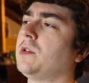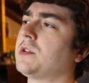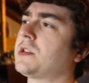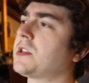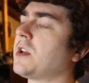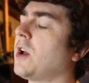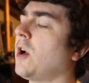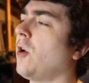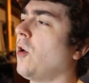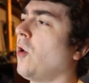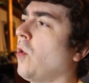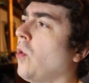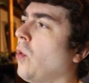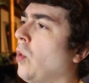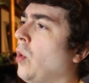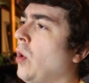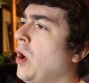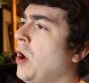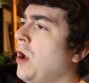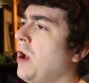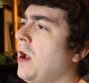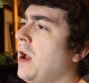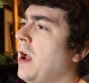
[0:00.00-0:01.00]
So
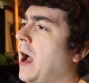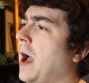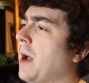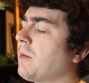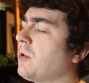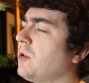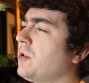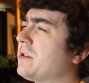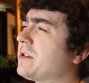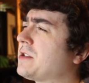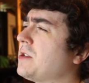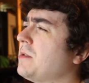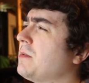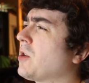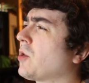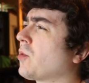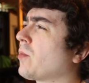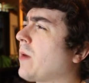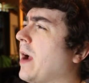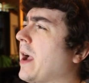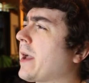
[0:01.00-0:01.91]
I'm going to assume the